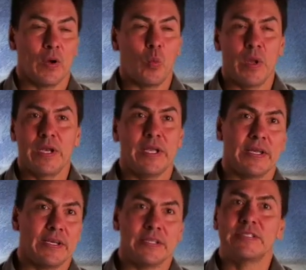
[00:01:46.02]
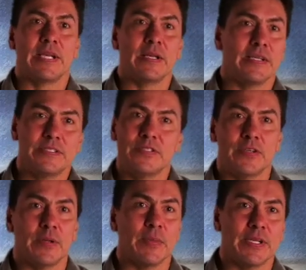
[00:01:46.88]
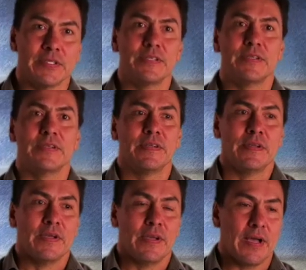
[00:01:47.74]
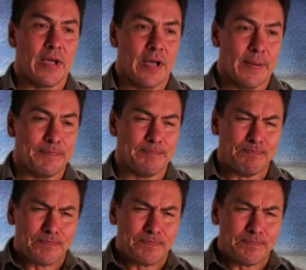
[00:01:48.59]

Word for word: winning in a tennis tournament. But